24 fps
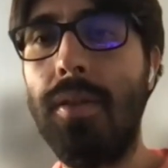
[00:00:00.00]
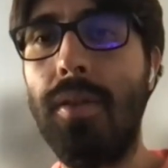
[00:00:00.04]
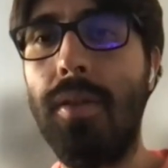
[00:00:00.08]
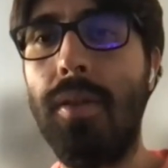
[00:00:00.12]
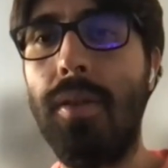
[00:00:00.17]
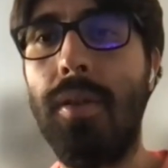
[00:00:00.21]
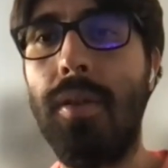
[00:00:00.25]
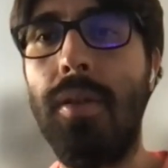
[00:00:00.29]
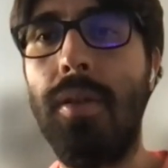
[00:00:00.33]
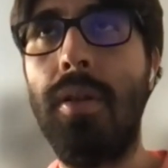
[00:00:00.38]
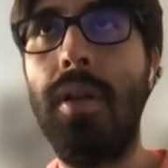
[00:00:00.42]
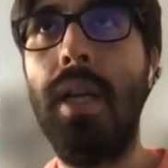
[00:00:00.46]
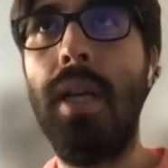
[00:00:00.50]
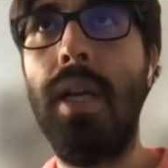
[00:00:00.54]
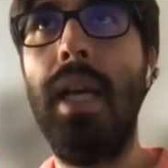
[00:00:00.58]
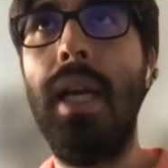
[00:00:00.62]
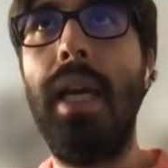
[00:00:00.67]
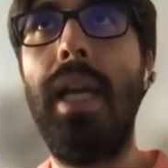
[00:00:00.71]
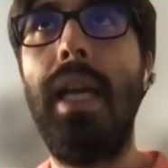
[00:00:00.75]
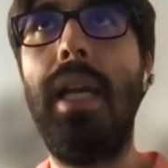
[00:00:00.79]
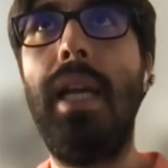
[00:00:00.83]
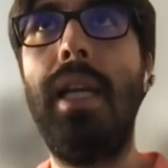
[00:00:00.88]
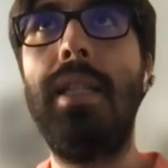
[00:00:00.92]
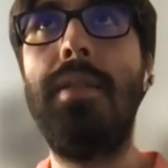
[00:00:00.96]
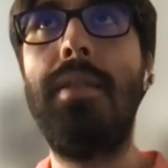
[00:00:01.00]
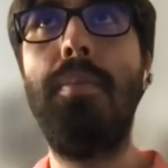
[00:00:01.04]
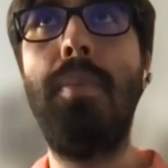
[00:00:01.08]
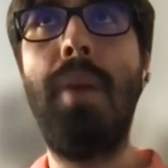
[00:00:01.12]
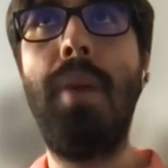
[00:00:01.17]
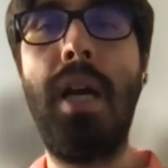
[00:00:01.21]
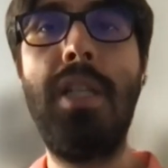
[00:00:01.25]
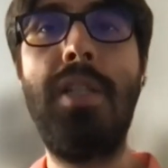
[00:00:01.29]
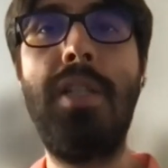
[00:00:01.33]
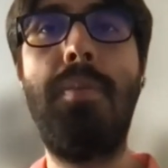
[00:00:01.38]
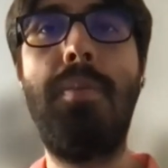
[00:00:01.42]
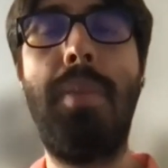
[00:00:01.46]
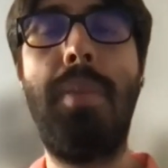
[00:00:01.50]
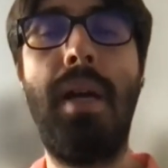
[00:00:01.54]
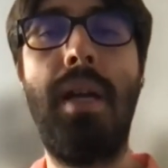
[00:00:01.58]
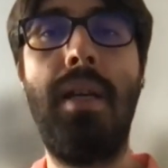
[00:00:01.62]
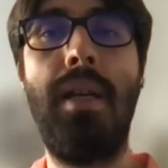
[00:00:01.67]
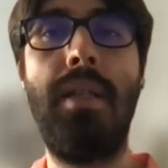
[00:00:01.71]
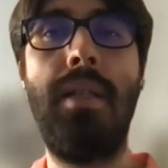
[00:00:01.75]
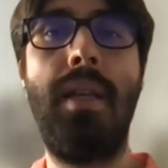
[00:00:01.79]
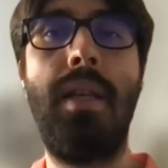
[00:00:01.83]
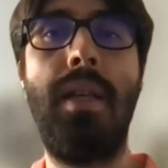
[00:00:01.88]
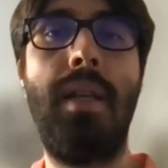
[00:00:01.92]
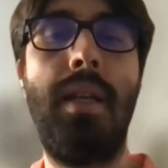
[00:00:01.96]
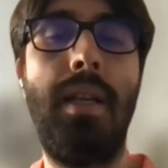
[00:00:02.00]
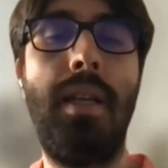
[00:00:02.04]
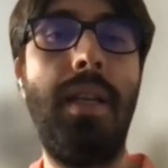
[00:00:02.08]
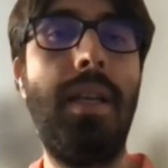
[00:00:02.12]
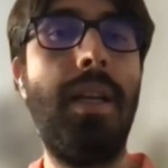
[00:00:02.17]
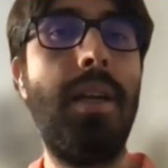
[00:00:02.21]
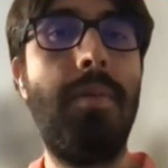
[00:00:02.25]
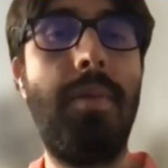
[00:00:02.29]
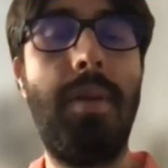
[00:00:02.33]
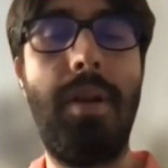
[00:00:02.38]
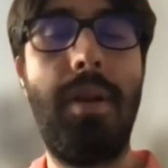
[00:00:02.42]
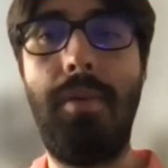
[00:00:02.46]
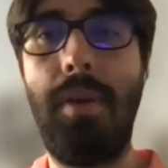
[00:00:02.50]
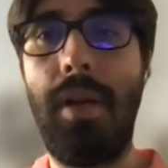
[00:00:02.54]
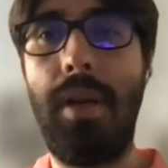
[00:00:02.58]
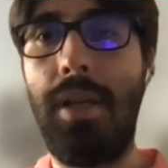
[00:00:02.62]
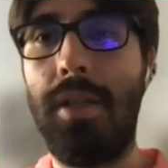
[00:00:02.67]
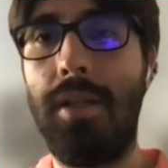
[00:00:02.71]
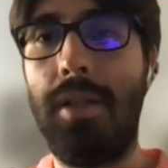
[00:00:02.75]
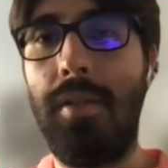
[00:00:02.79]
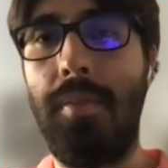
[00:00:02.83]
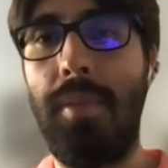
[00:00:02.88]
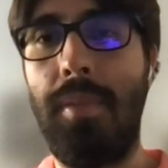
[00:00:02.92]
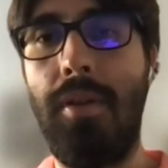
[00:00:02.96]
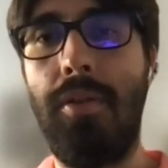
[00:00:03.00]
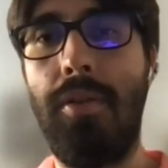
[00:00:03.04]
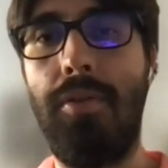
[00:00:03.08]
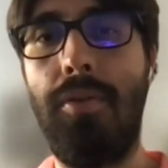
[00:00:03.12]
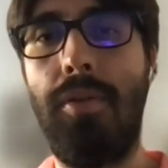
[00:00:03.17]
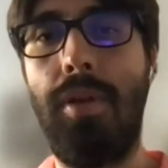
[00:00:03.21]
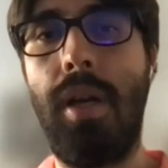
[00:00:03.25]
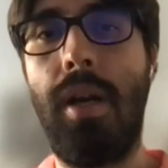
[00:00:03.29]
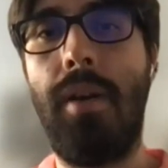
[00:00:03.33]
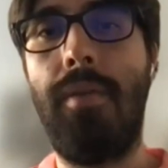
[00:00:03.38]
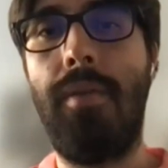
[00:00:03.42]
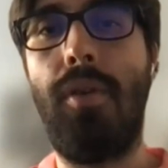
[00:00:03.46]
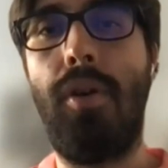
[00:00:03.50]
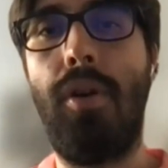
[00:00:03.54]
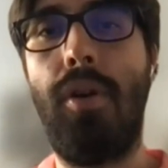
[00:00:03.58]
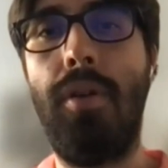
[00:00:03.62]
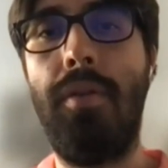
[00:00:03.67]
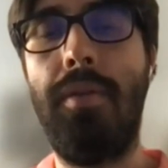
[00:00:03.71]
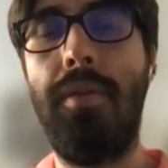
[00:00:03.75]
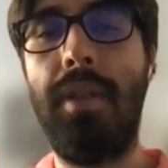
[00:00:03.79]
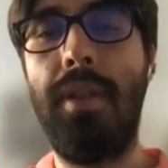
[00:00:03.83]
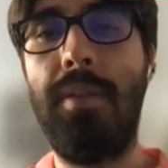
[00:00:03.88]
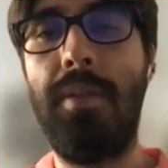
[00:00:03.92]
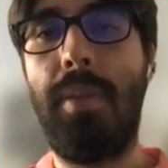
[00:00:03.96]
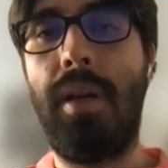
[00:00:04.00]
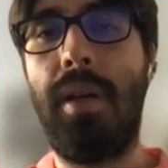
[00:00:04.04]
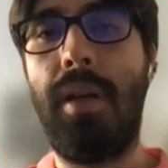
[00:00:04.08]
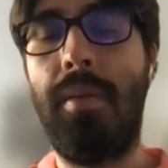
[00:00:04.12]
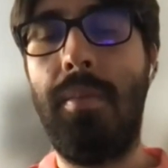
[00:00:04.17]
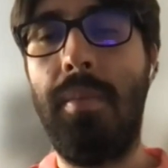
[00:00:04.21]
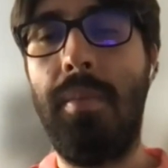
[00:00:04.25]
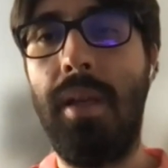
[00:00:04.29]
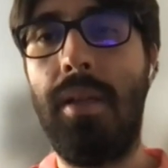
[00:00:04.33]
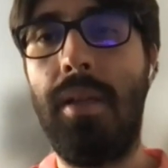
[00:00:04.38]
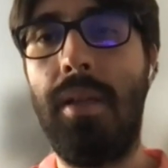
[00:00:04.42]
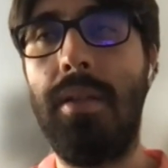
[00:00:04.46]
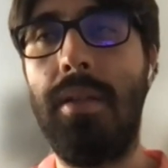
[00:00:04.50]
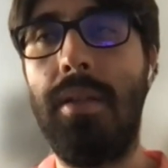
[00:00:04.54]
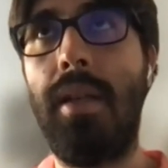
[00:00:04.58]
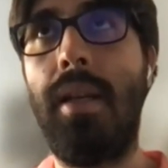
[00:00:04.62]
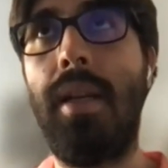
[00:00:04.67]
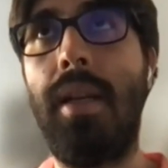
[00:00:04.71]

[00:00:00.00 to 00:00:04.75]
So it's much better than a linear regression because you have all of these parameters.